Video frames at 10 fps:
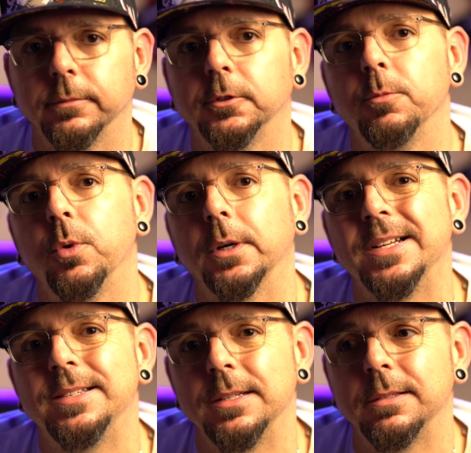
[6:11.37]
So more
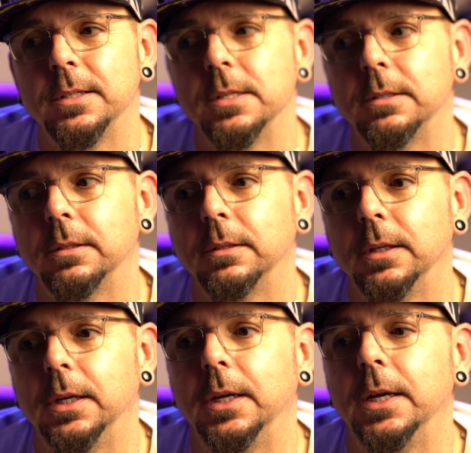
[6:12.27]
consistent
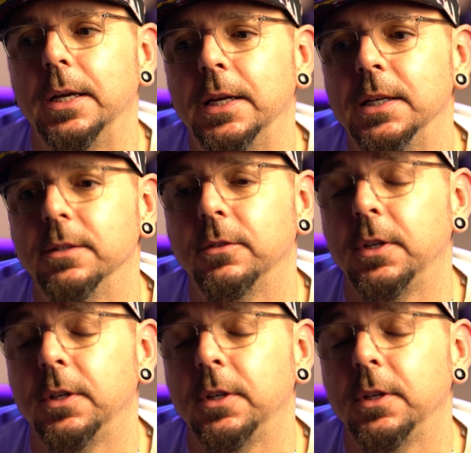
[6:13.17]
is